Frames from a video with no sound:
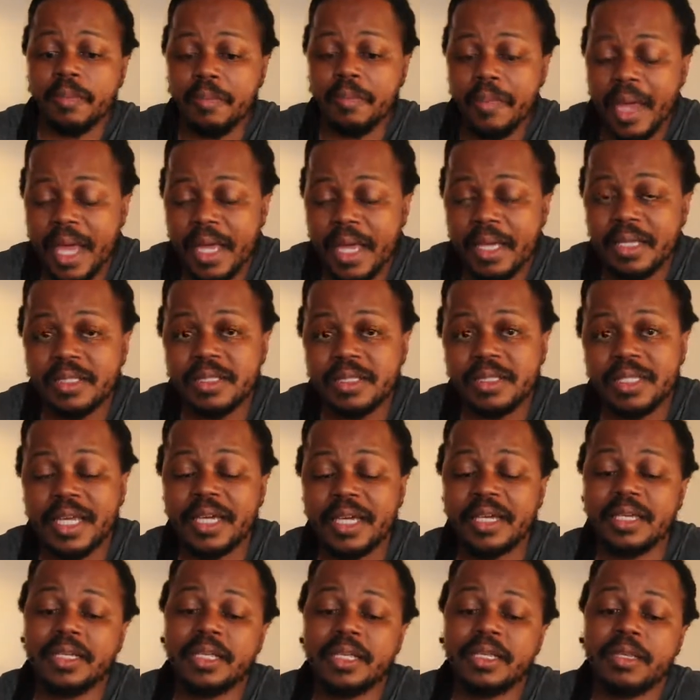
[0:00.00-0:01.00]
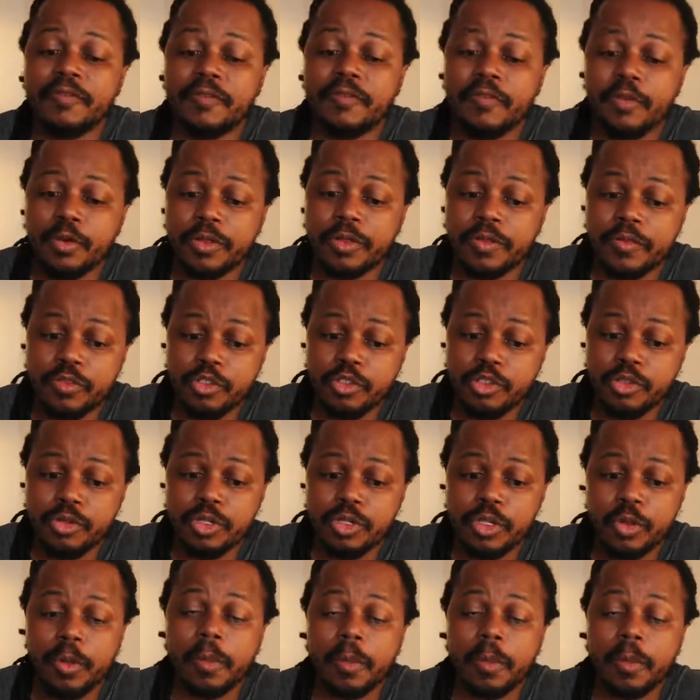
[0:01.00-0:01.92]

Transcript: May, 2nd and the 4th of June,